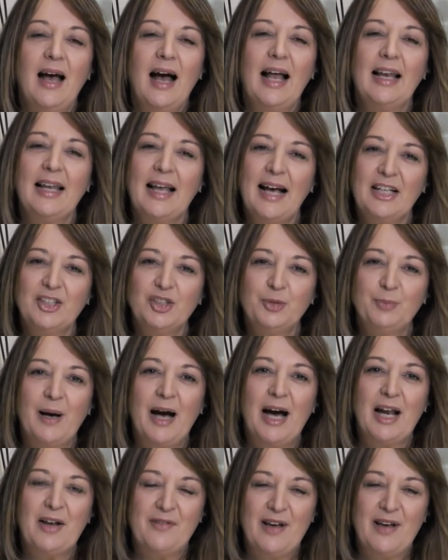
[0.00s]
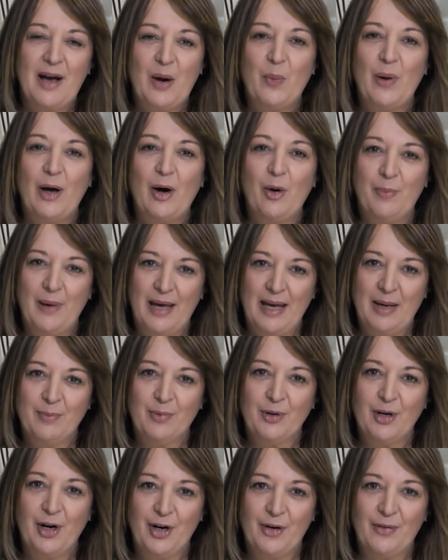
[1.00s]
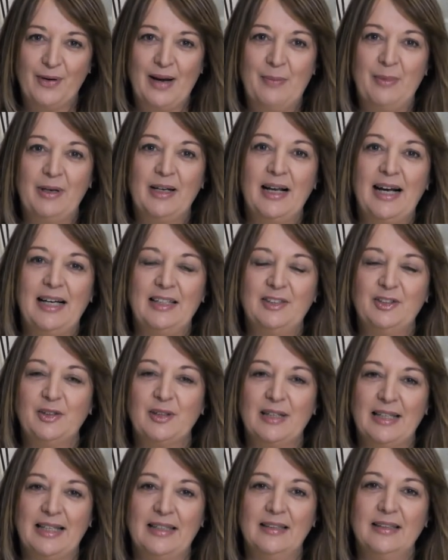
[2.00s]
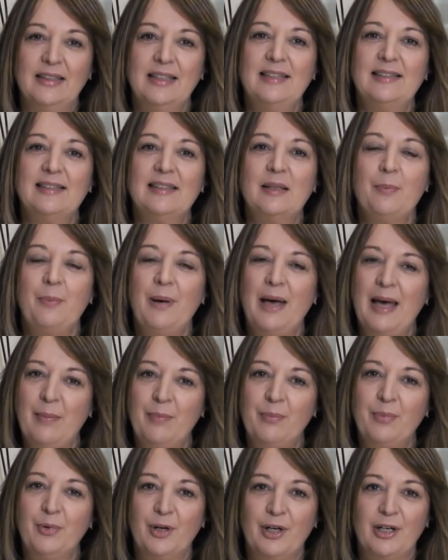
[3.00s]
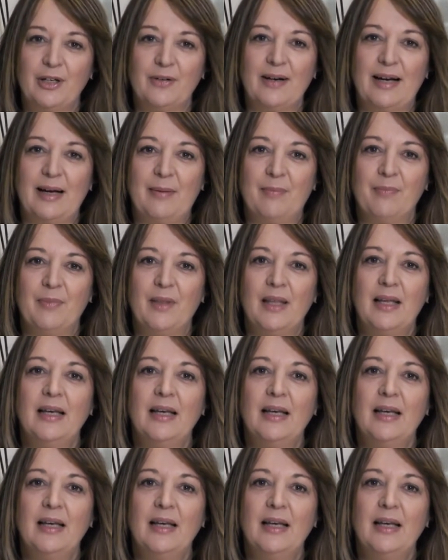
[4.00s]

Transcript: A large part of our wellbeing program at Hazel Glen is the PEP program.